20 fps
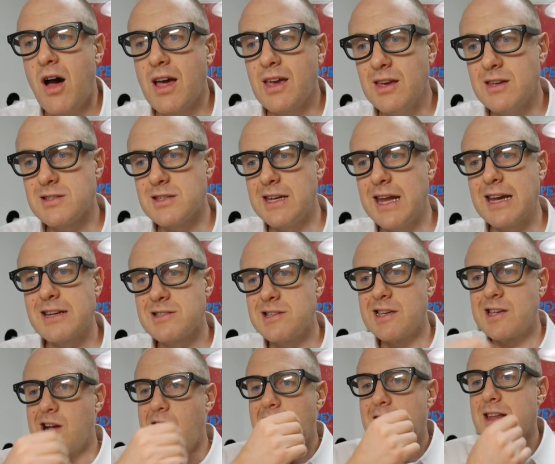I guess it
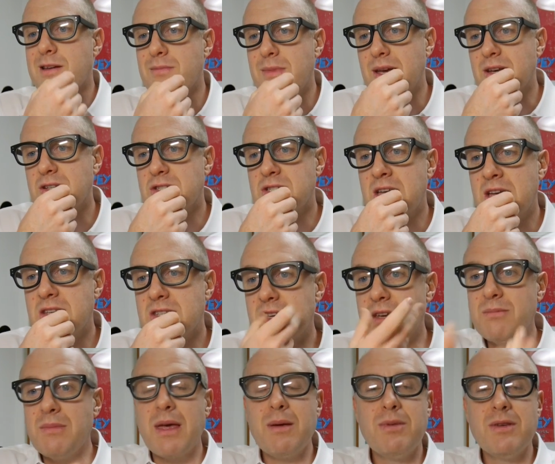actually kind of makes sense.
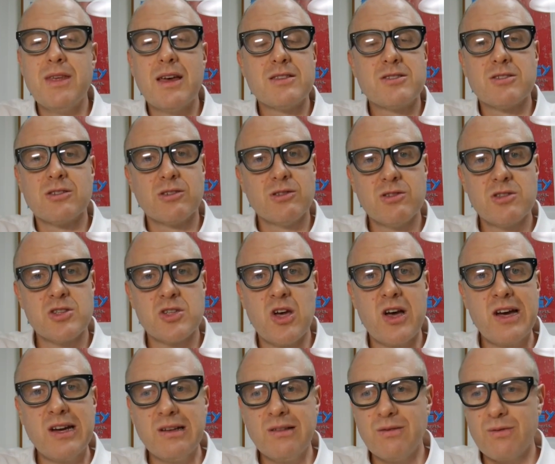And maybe that's a good
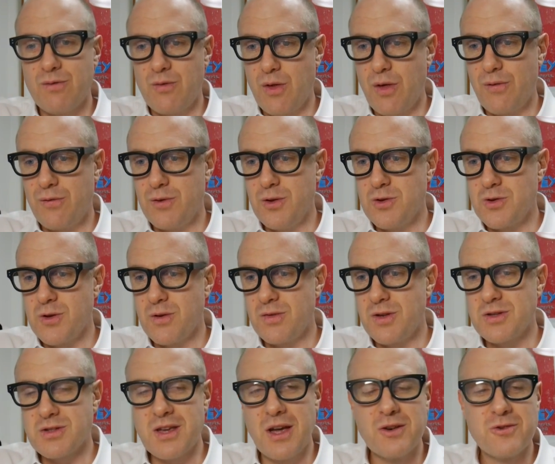sign for the future of
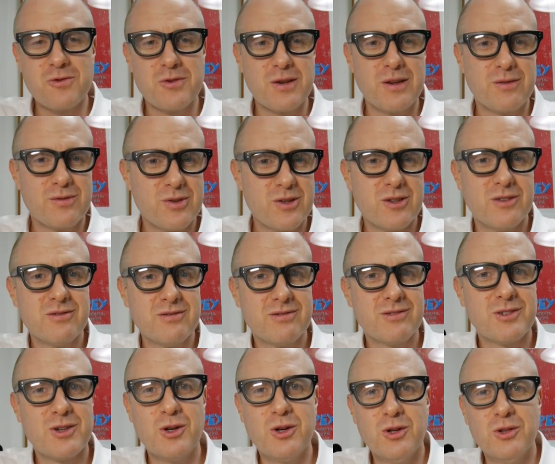this country and for
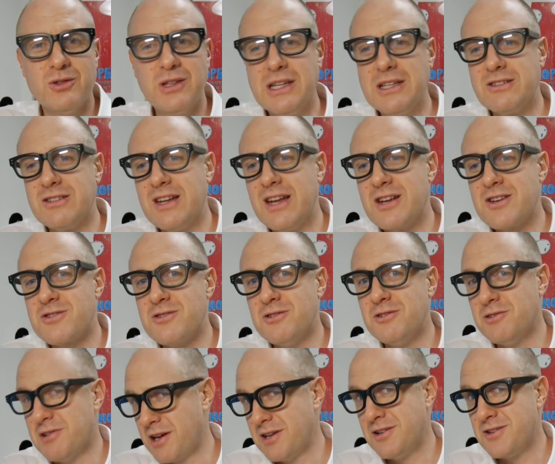good old
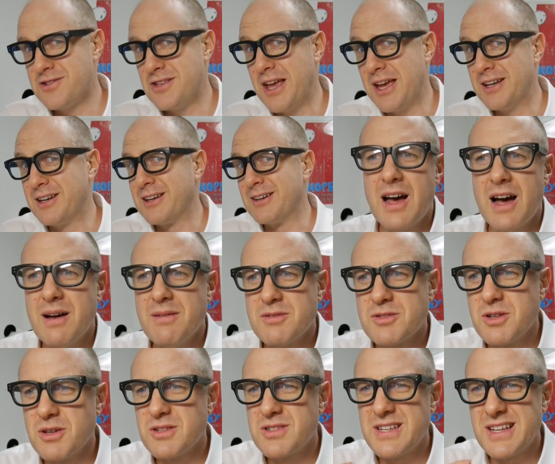international understanding. Um,
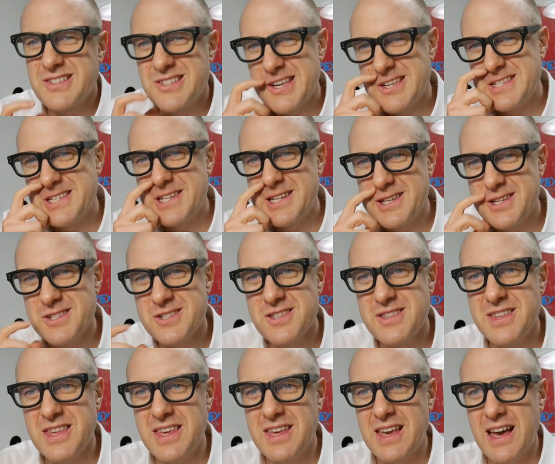so such as it
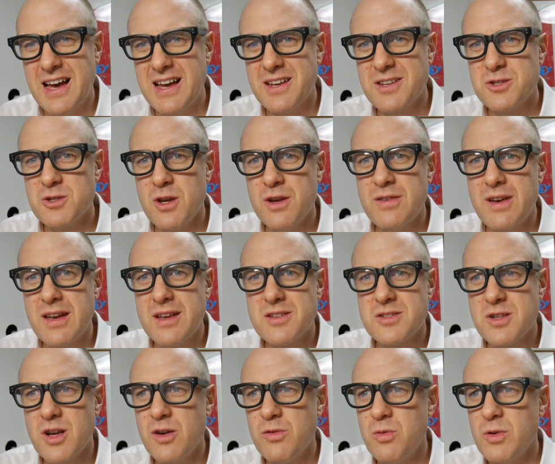is, the uh, survey
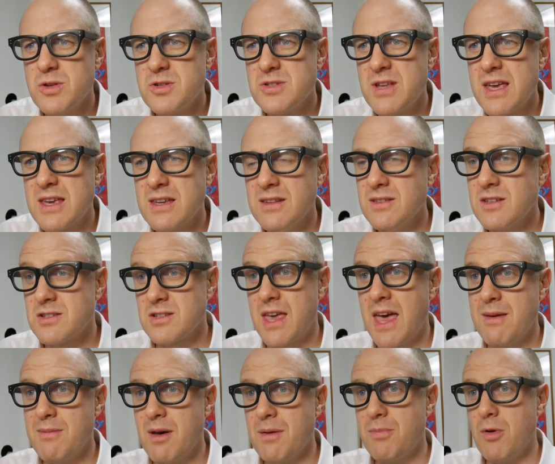itself was taken. This
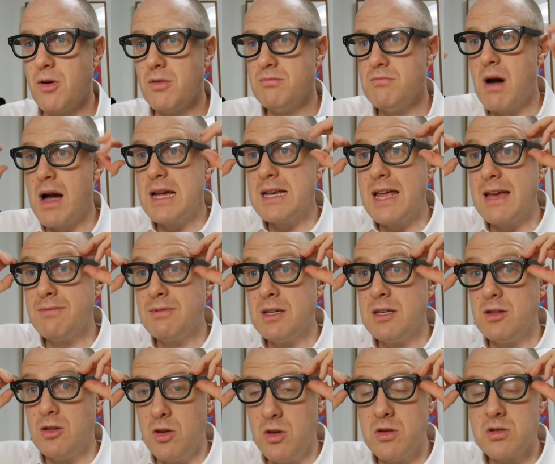came up on
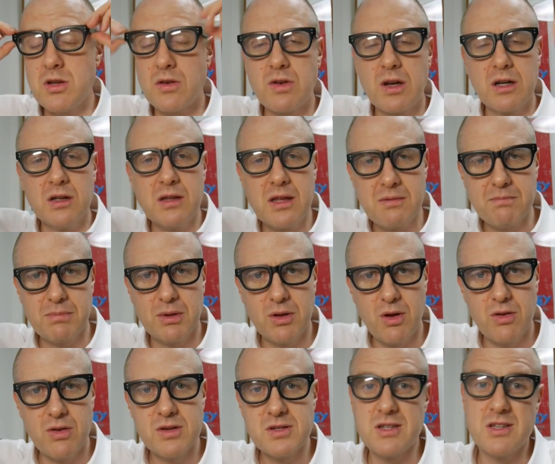MyNavi News. I've got a link
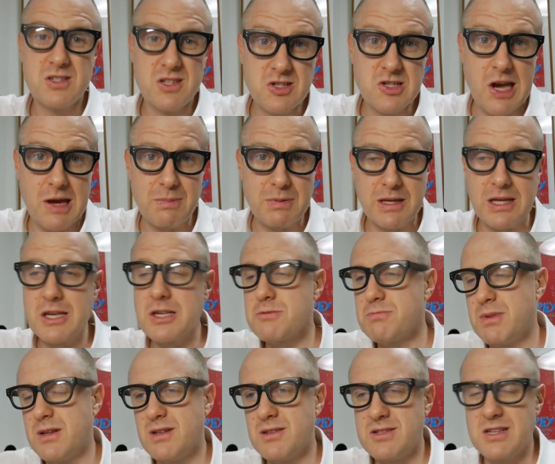below this. It's in
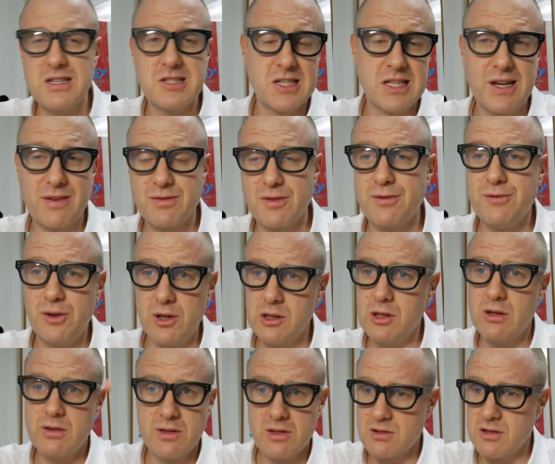Japanese, but it's easy enough to
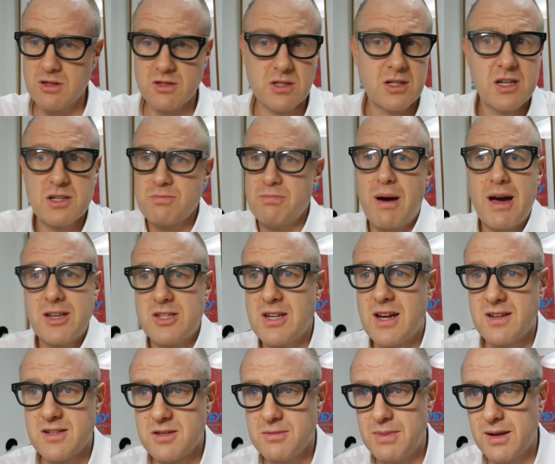follow, and there's lots of nice pie
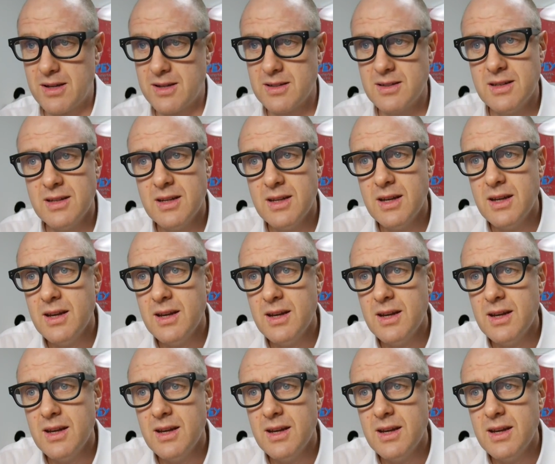charts about it.